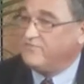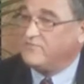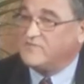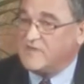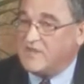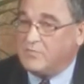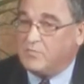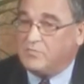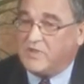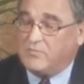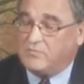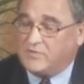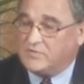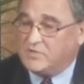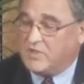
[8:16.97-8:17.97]
For example,
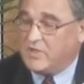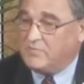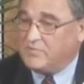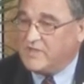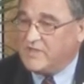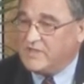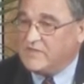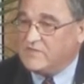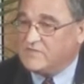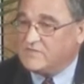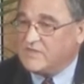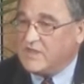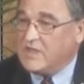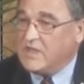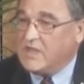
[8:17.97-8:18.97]
people with diabetes
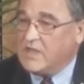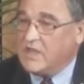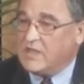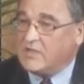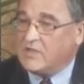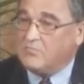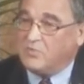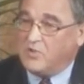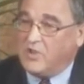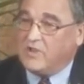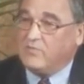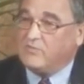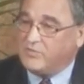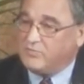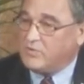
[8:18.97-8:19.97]

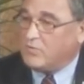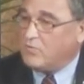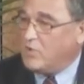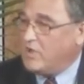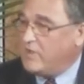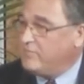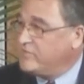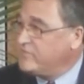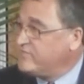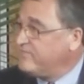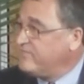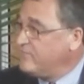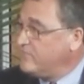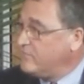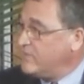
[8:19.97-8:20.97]
complying with requirements
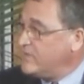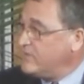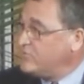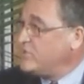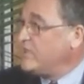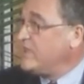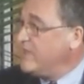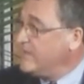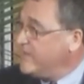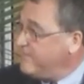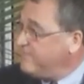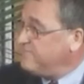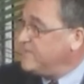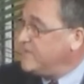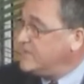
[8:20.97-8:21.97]
for checking their
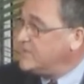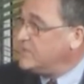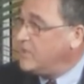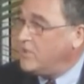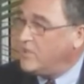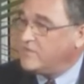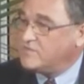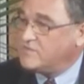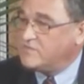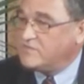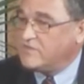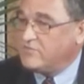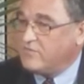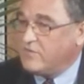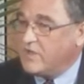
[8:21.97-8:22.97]
feet and eyes,
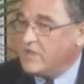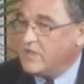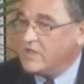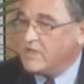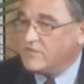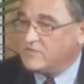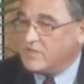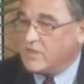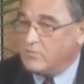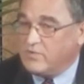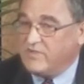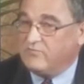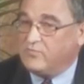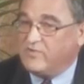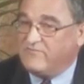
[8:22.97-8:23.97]
etc. So
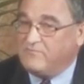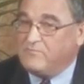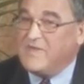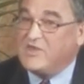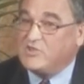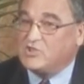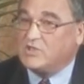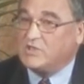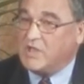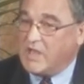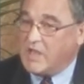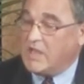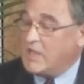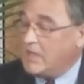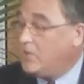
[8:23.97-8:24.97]
we've measured
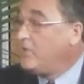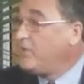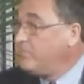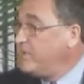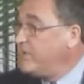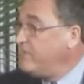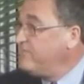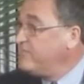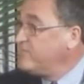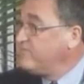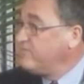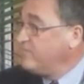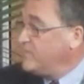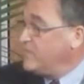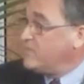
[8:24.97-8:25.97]
a lot of benefits
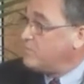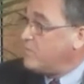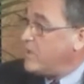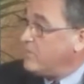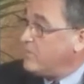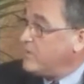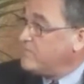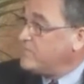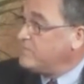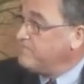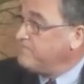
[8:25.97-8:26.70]
from these programs.